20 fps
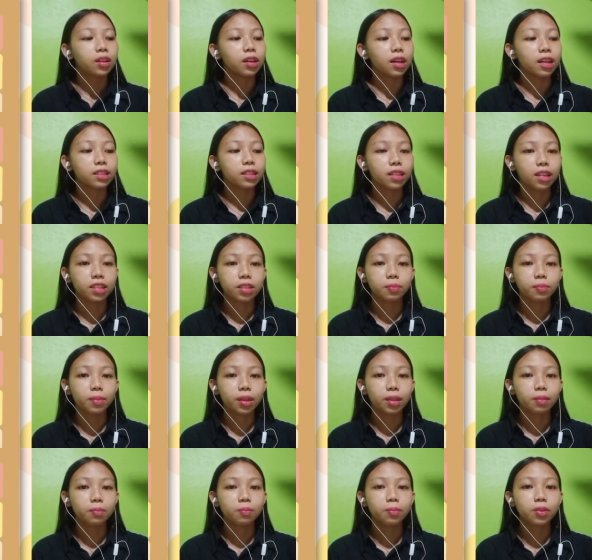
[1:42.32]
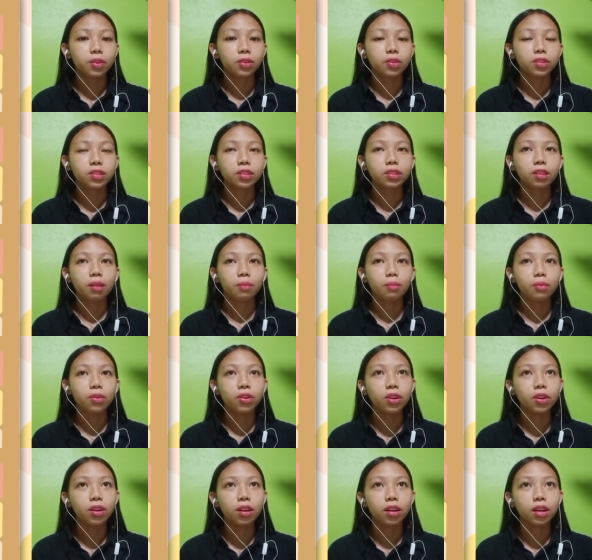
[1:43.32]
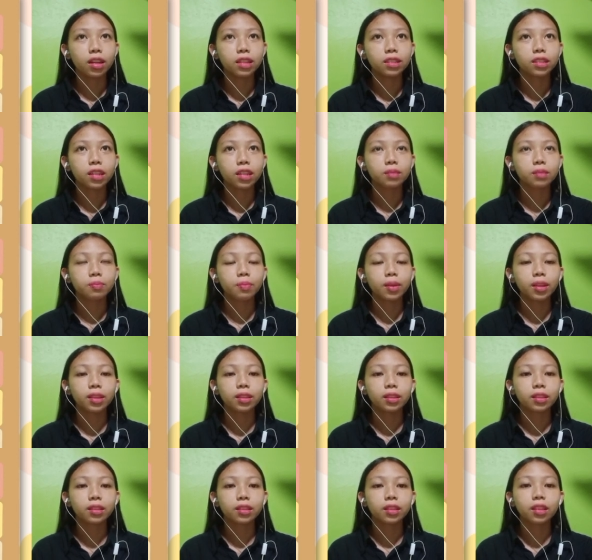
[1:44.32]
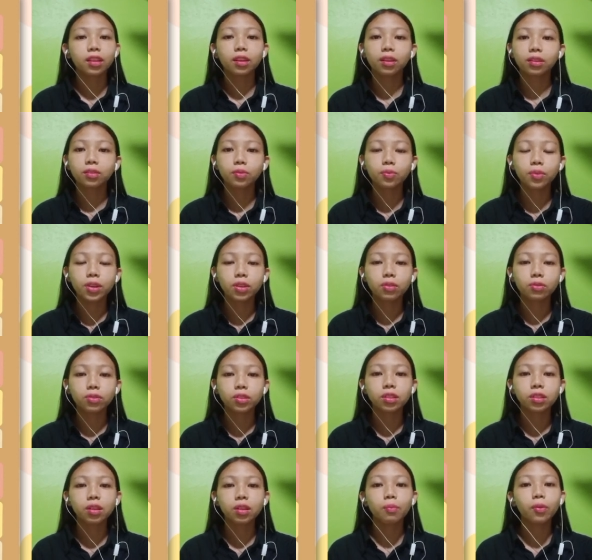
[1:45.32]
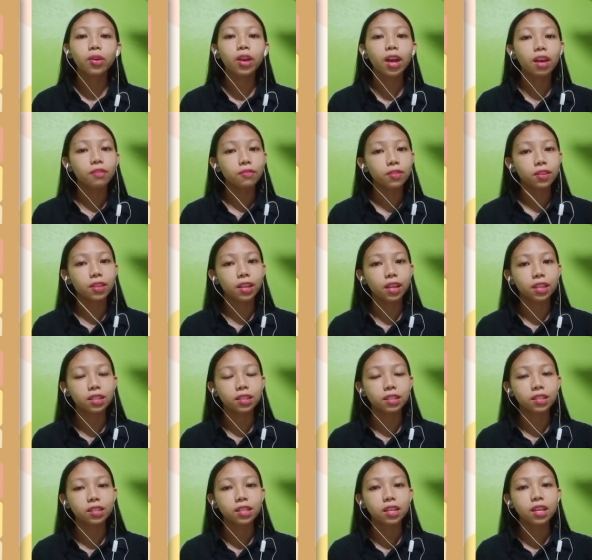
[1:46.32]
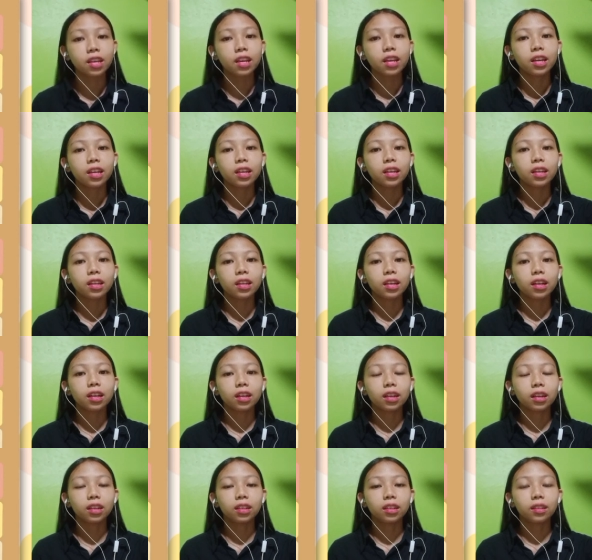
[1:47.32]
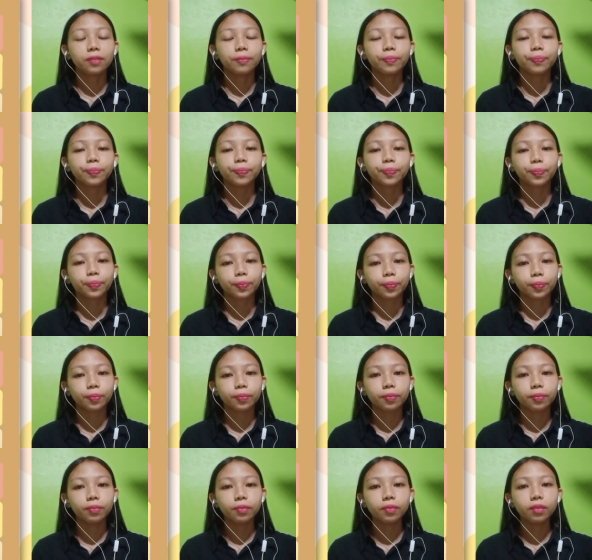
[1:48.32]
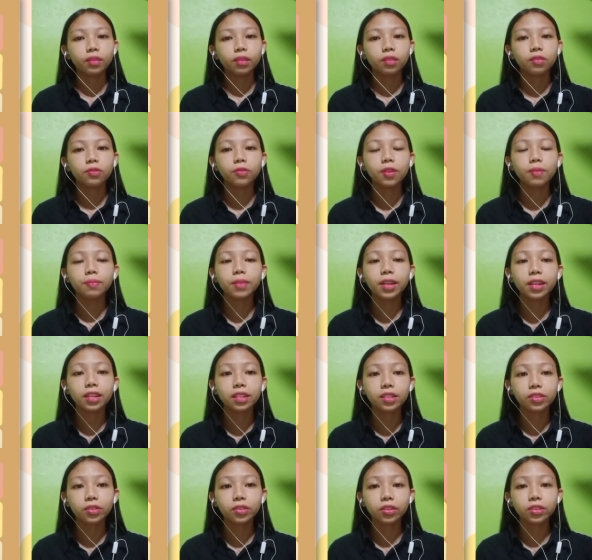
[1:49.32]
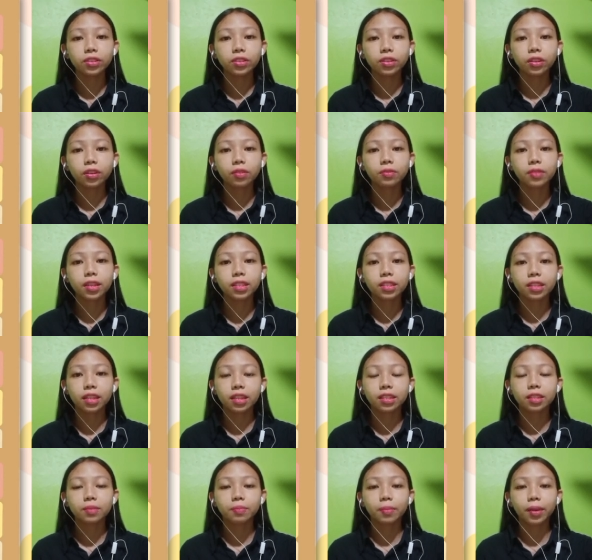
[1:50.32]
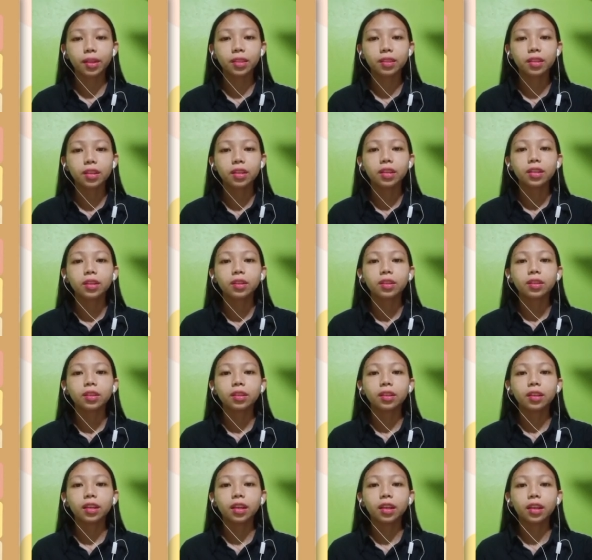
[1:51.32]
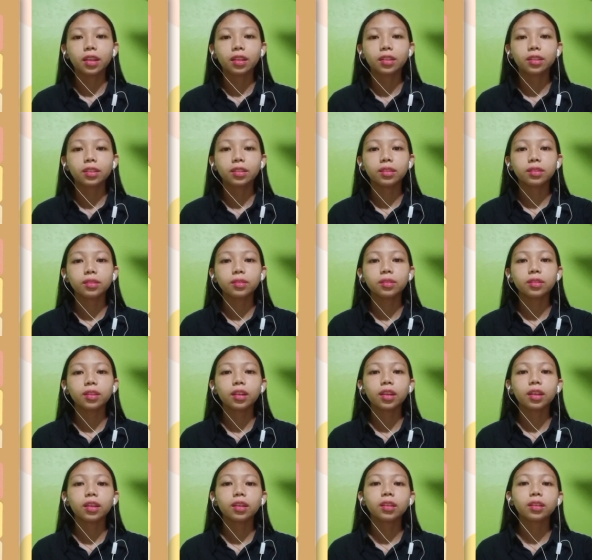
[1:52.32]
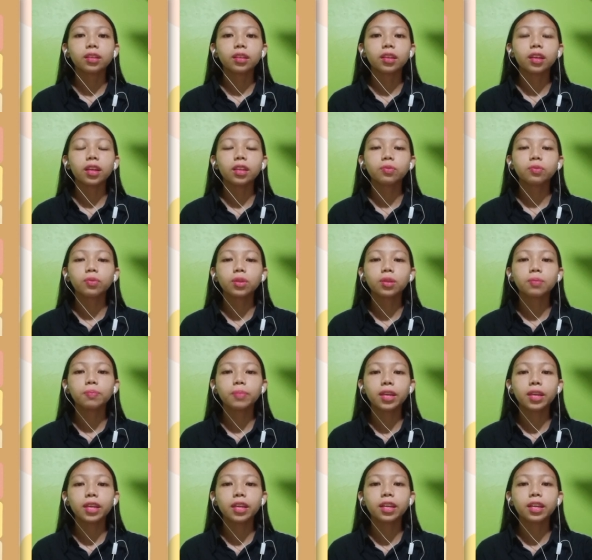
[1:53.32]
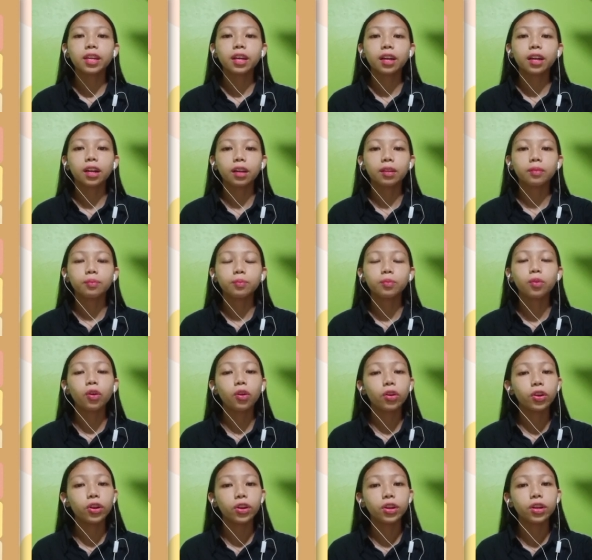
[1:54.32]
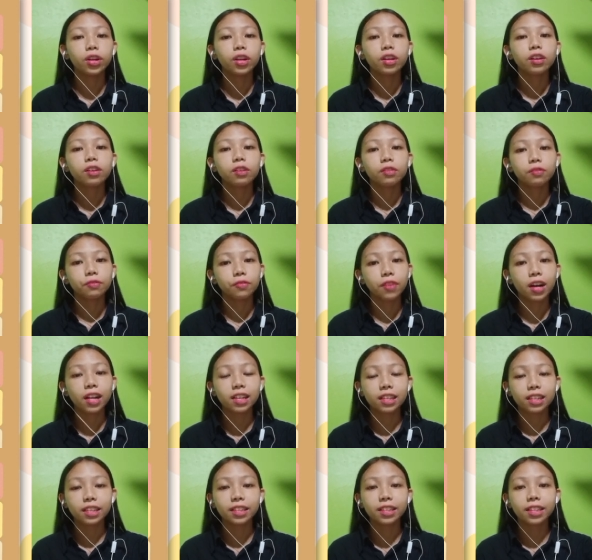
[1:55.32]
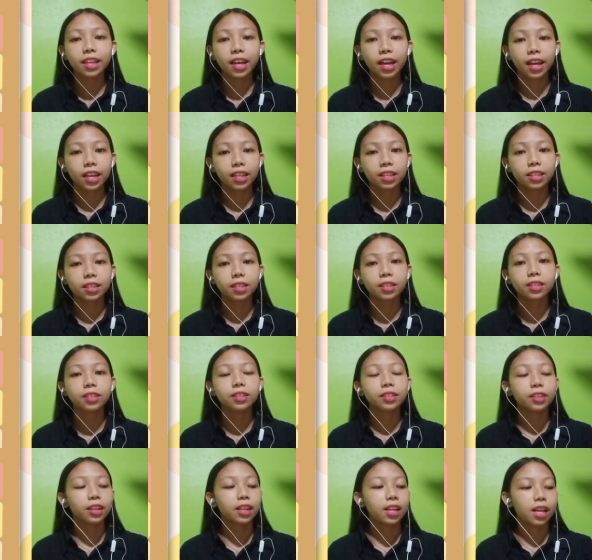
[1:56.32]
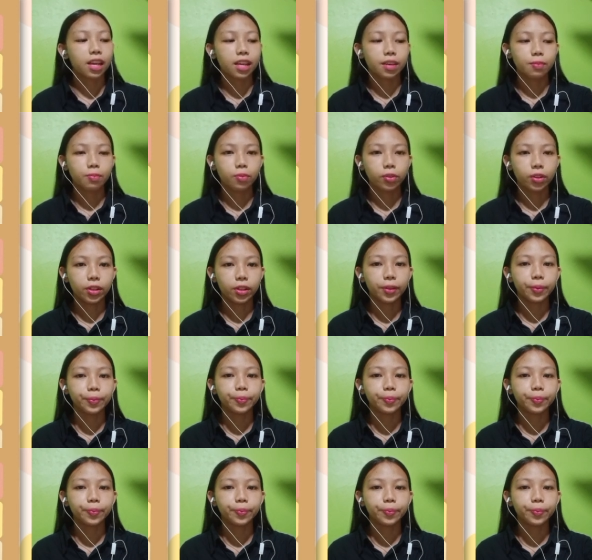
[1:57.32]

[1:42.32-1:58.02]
assessment because the more assessment that we use, the more evidence uh, from the result of the assessment, uh, it will be more valid and reliable.